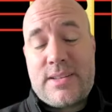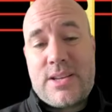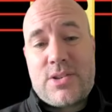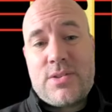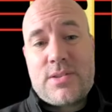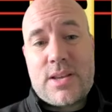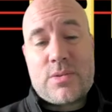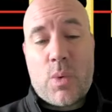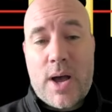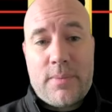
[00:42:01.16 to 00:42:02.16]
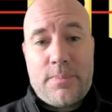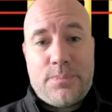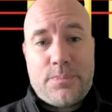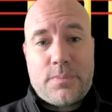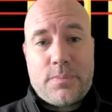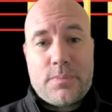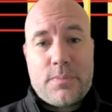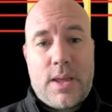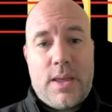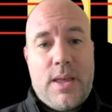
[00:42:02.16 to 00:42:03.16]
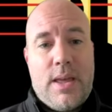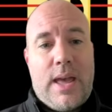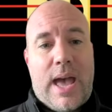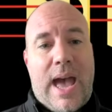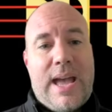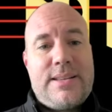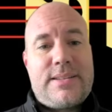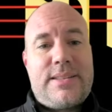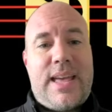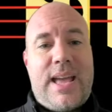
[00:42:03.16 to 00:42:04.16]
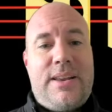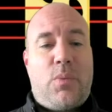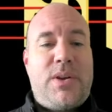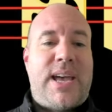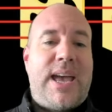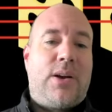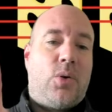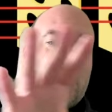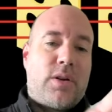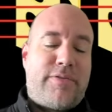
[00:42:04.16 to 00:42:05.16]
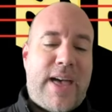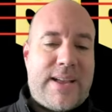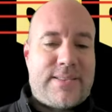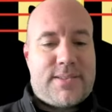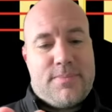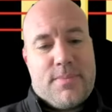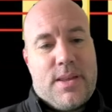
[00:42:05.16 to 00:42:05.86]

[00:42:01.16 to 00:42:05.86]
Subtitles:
conditions as well. And then we take all of that